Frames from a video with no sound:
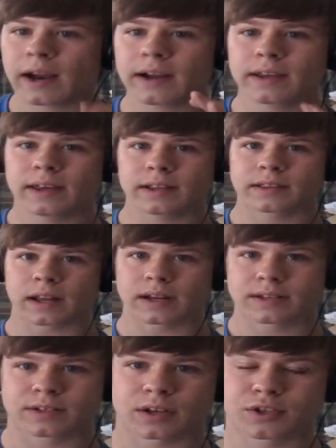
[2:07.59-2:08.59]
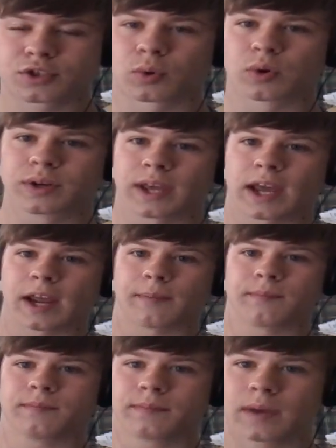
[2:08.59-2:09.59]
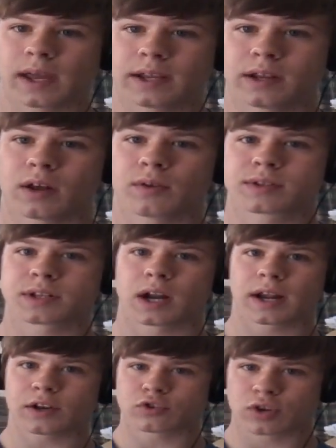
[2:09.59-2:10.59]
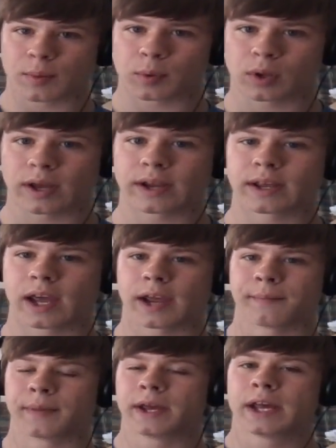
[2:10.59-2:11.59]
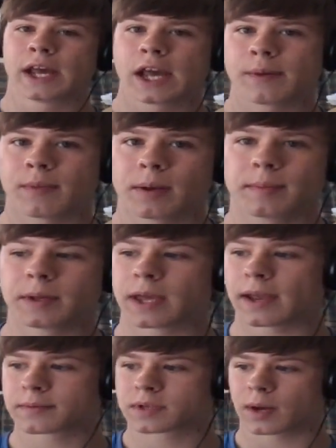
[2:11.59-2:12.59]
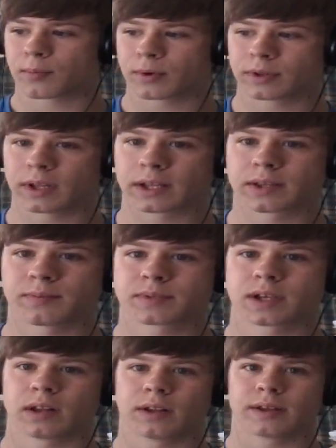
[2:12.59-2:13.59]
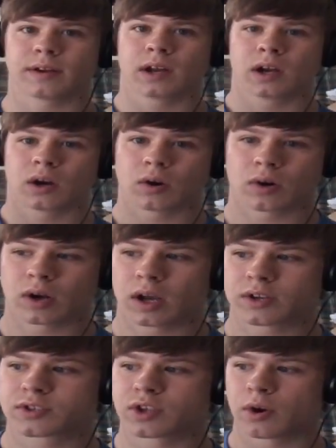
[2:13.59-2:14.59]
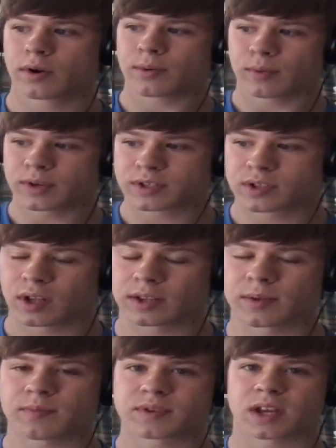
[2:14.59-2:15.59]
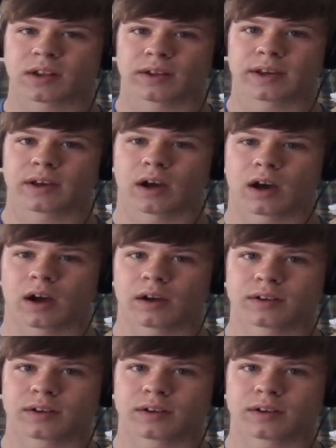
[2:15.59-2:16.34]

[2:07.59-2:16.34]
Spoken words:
And I get that it's a short game, and it's not a AAA game, and maybe GameStop wouldn't let them sell it, or Sony wouldn't let them sell it